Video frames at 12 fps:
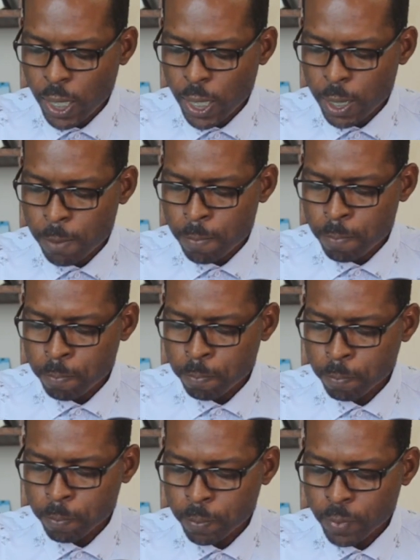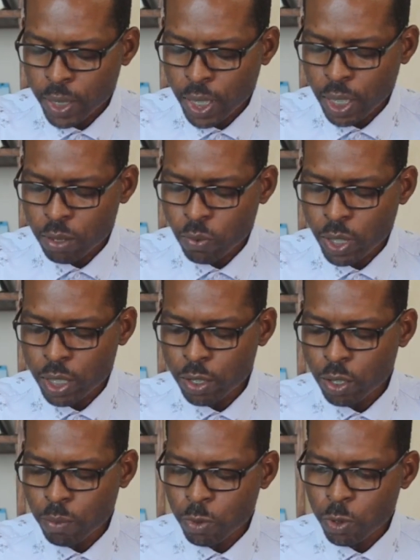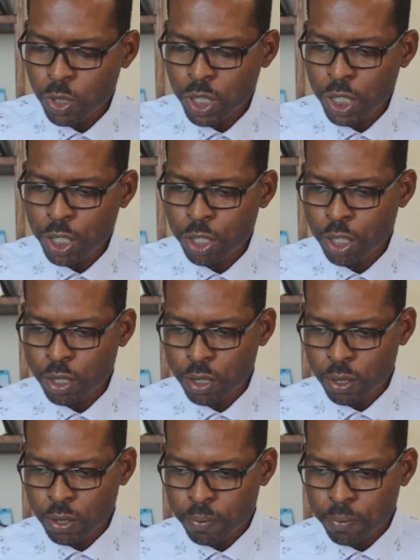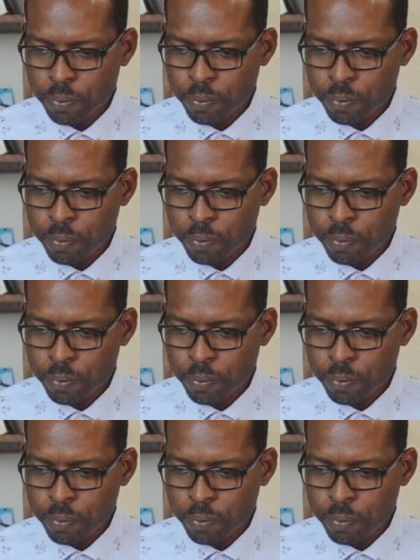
um, as well as some quotations.